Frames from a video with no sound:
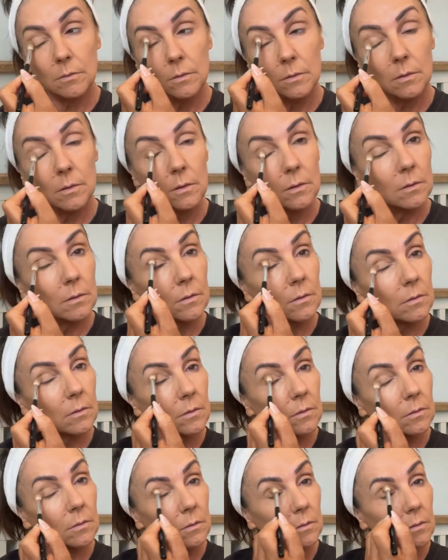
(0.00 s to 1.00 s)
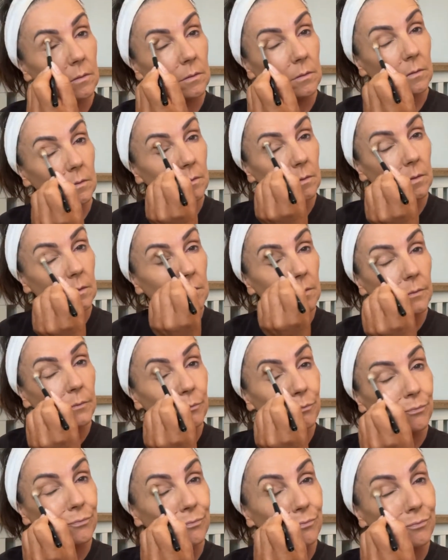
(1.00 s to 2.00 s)

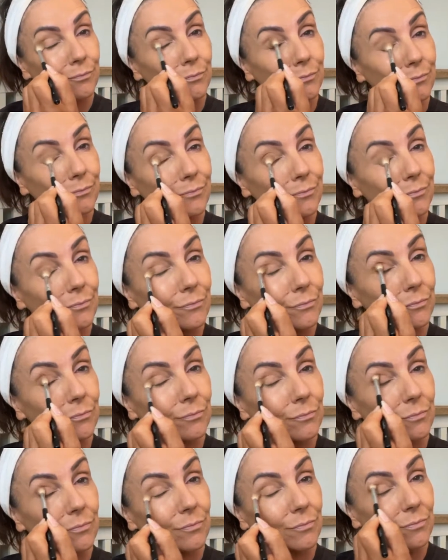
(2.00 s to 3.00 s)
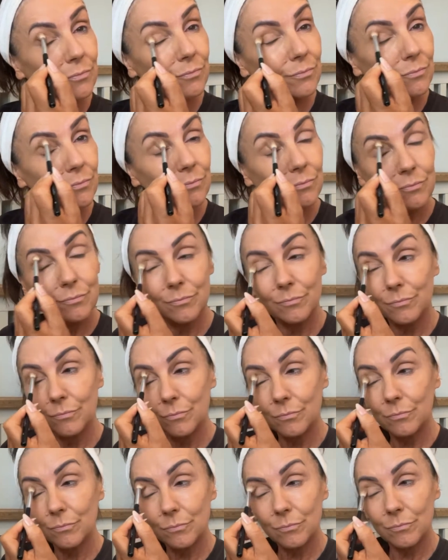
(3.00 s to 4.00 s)

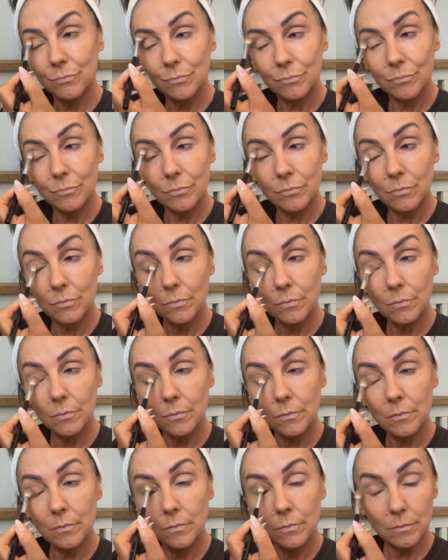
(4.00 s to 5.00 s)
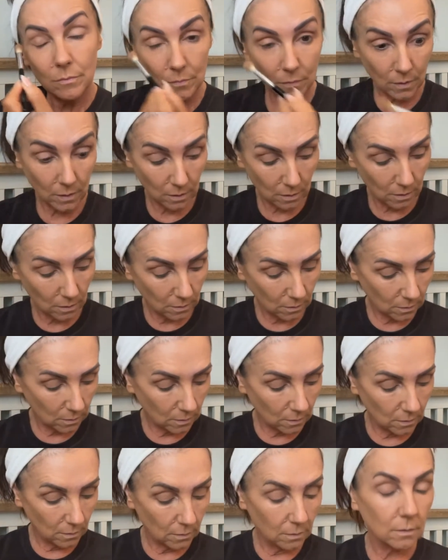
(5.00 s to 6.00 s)

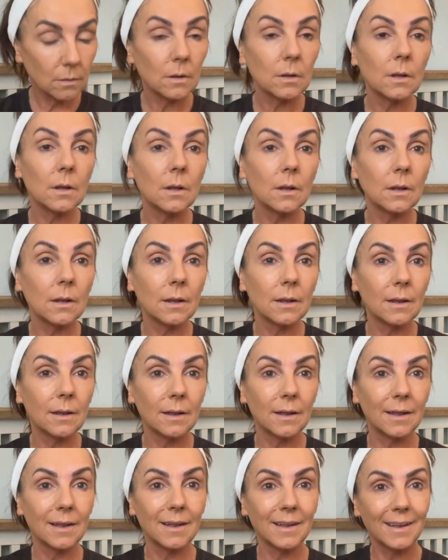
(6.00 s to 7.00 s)
Nobody speaks.